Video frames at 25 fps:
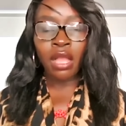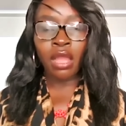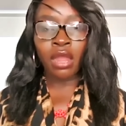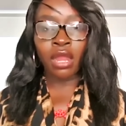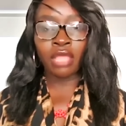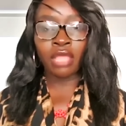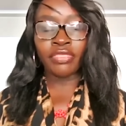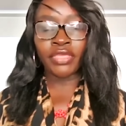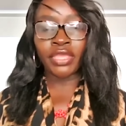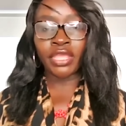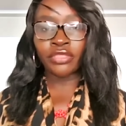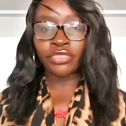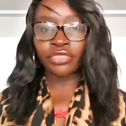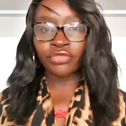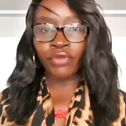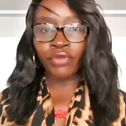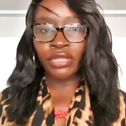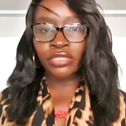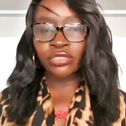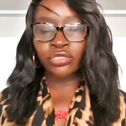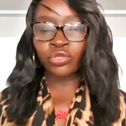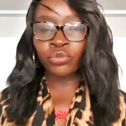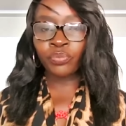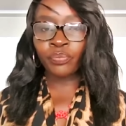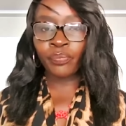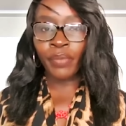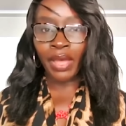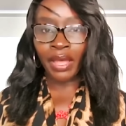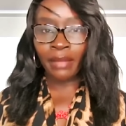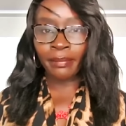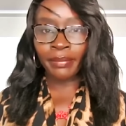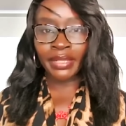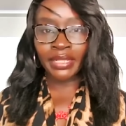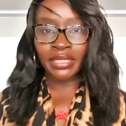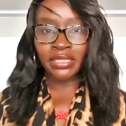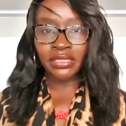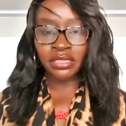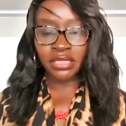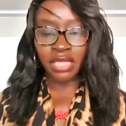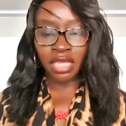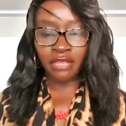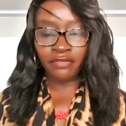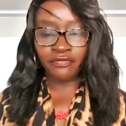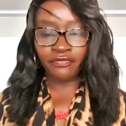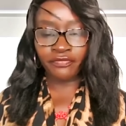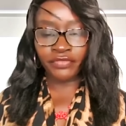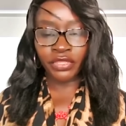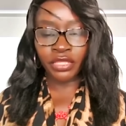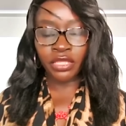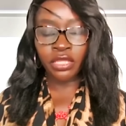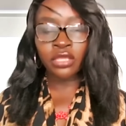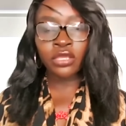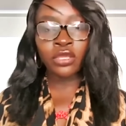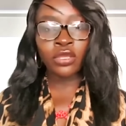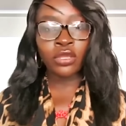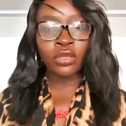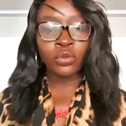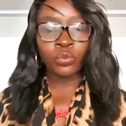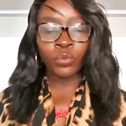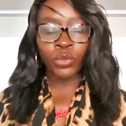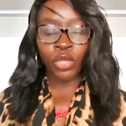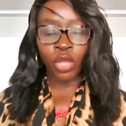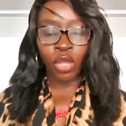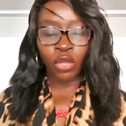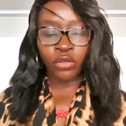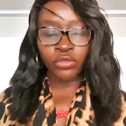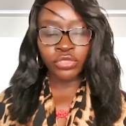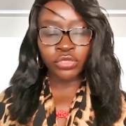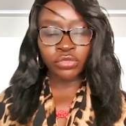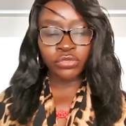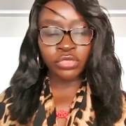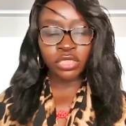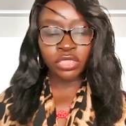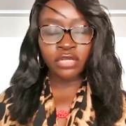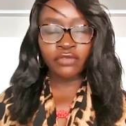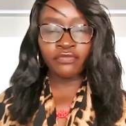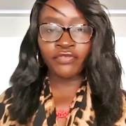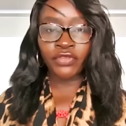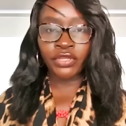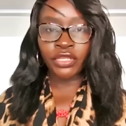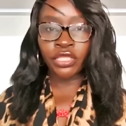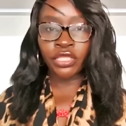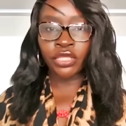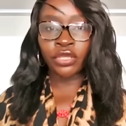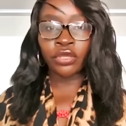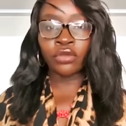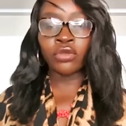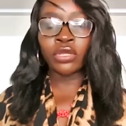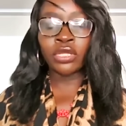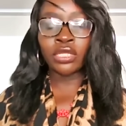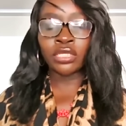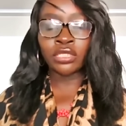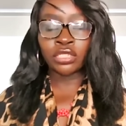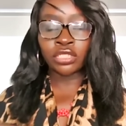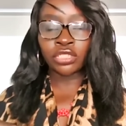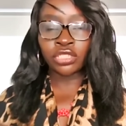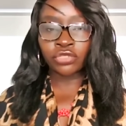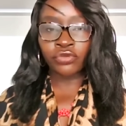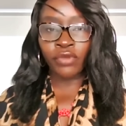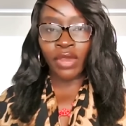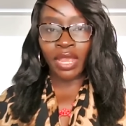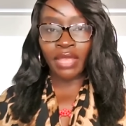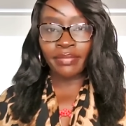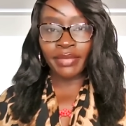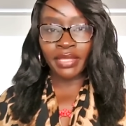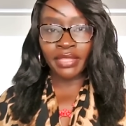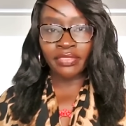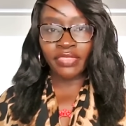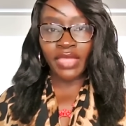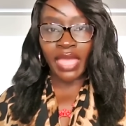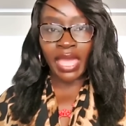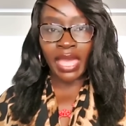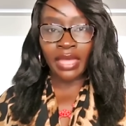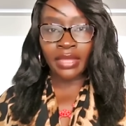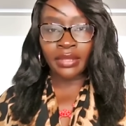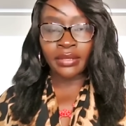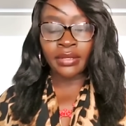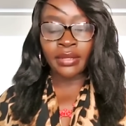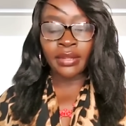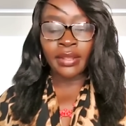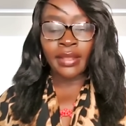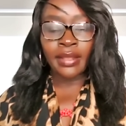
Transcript: Are they a threat to public safety? We also did a video describing that.